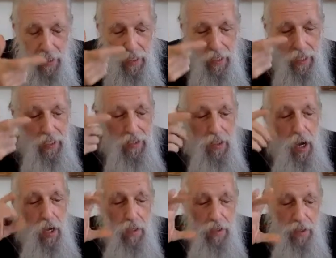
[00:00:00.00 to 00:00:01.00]
He's
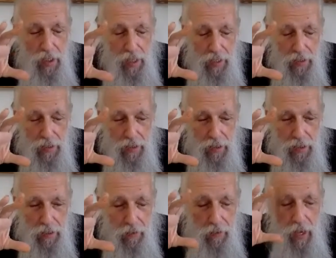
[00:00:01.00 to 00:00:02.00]
unchanging,
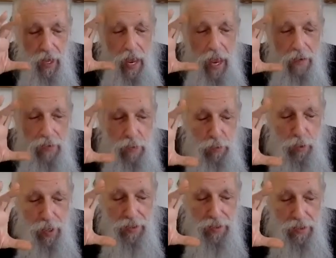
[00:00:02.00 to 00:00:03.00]
ever
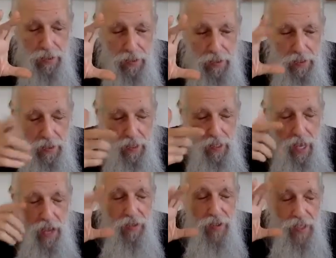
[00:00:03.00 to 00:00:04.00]
present,
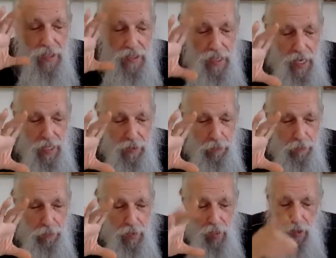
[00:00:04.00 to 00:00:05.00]
ever the
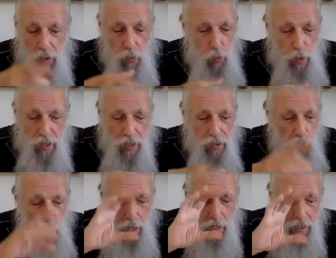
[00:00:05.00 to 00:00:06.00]
same, whether the
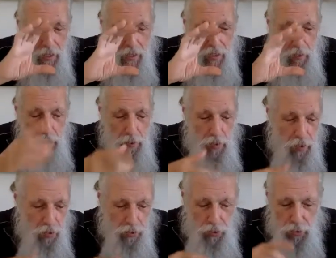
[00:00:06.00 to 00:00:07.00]
waking
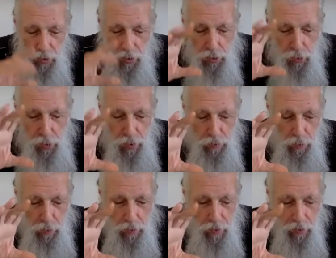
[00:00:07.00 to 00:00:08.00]
appears or the dream
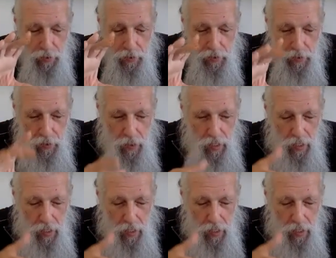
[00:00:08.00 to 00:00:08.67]
appears.